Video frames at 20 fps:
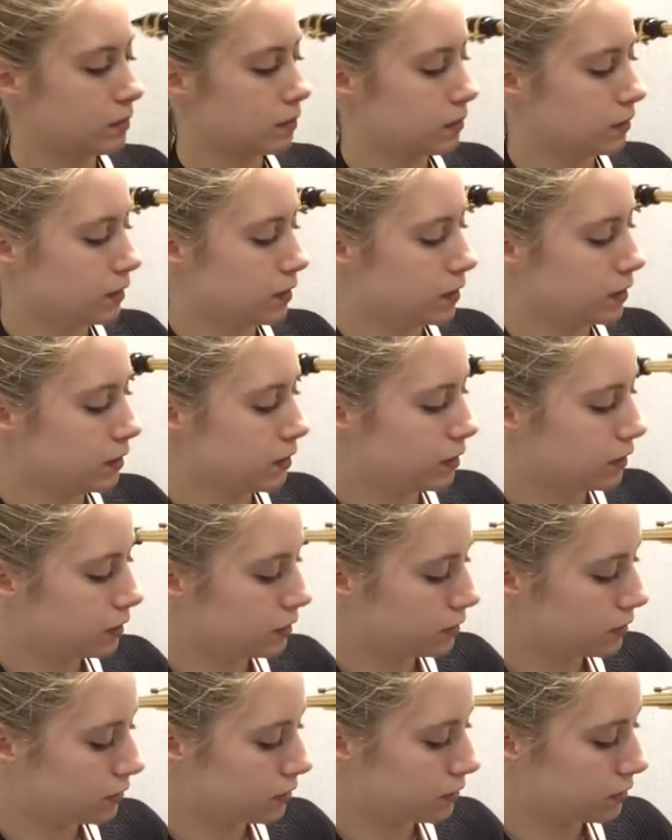
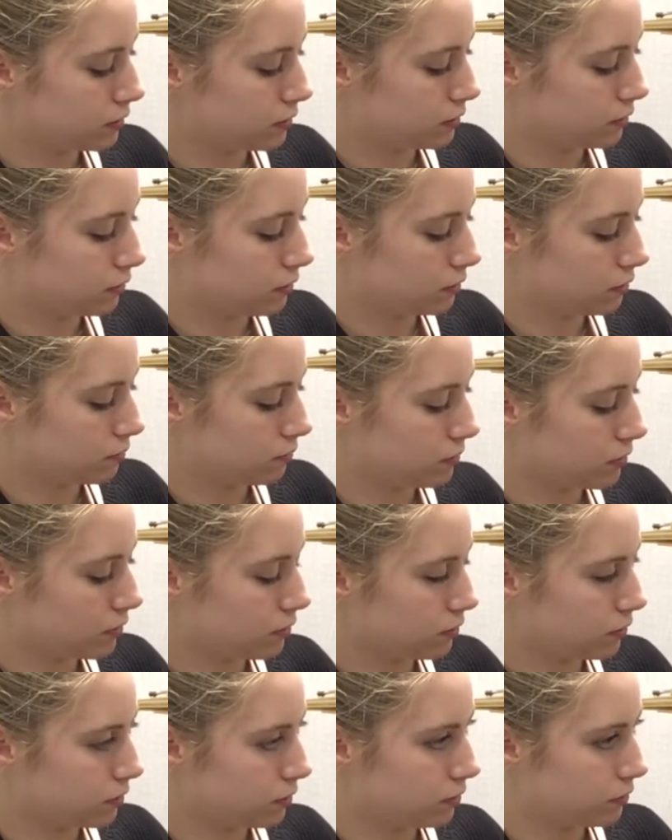index,
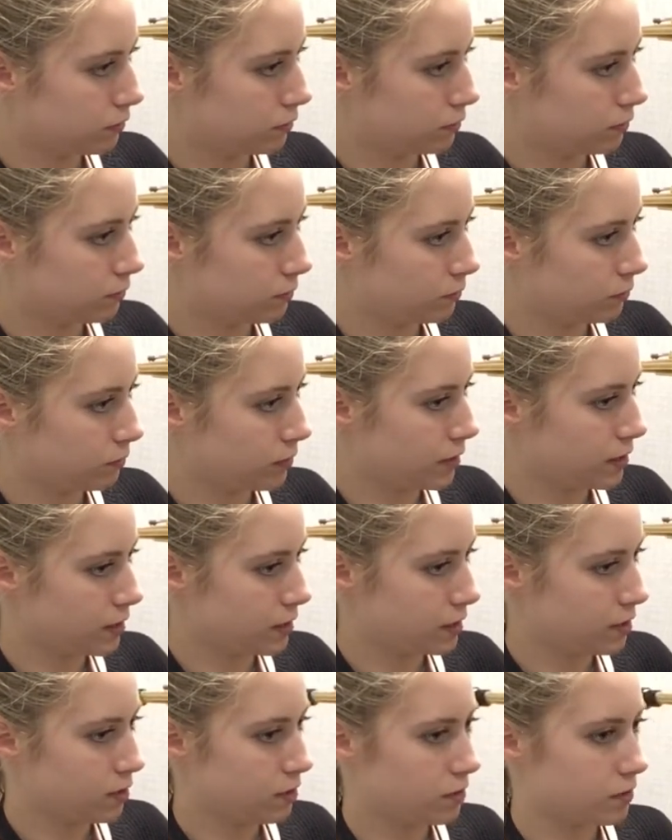middle, ring
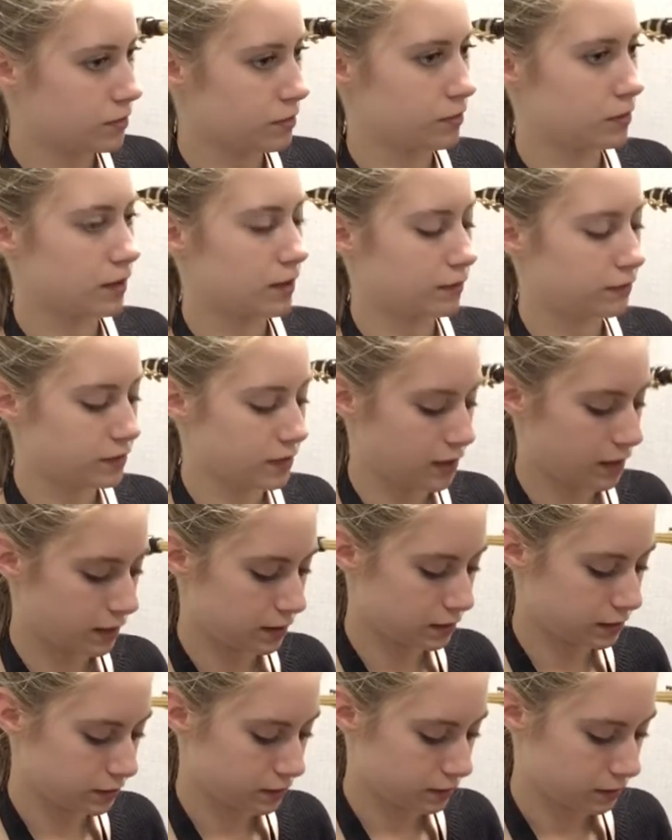on your left
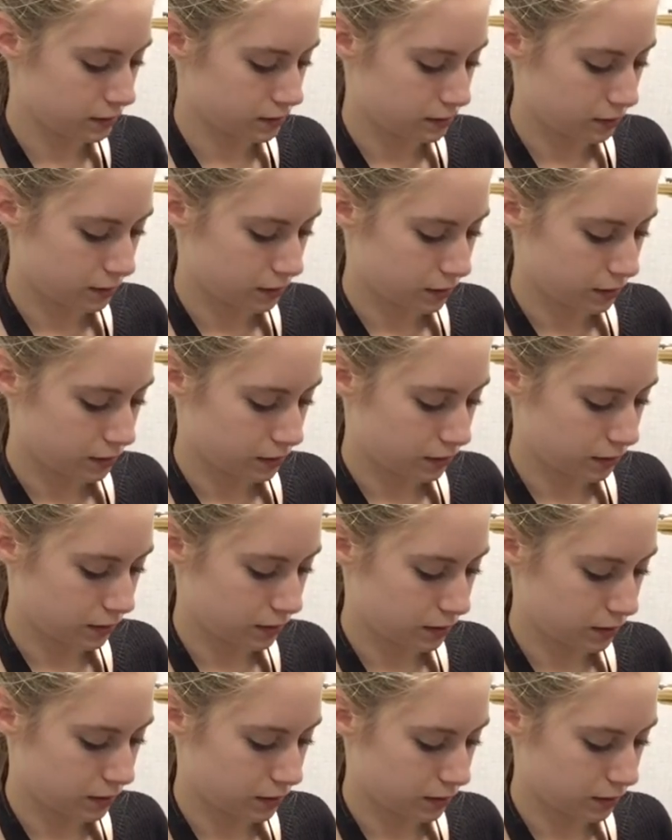hand,
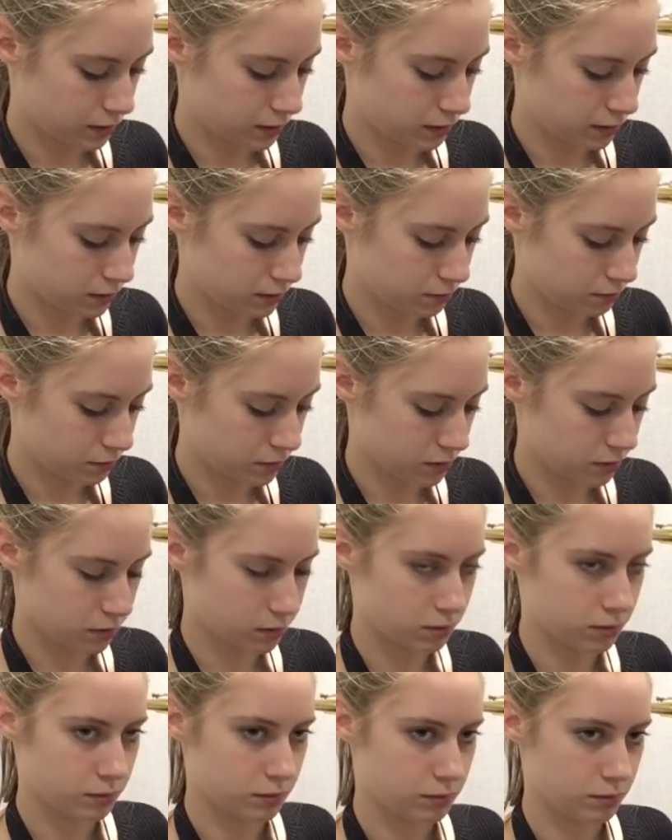index,
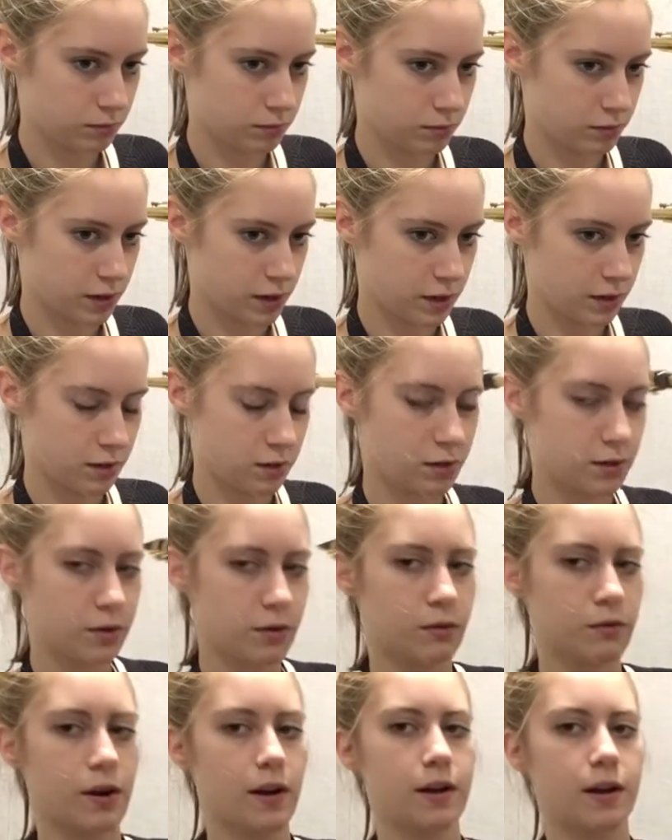middle, ring on your
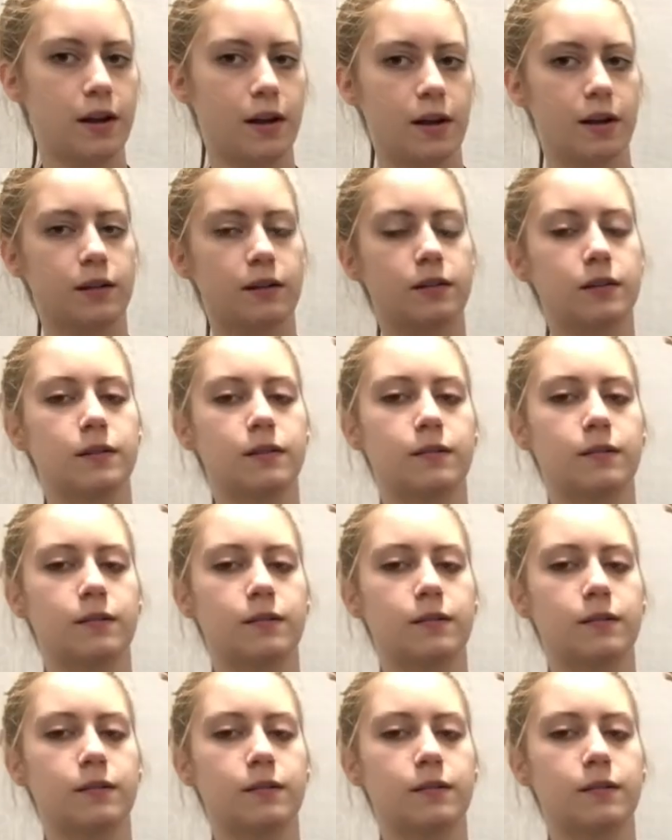right hand.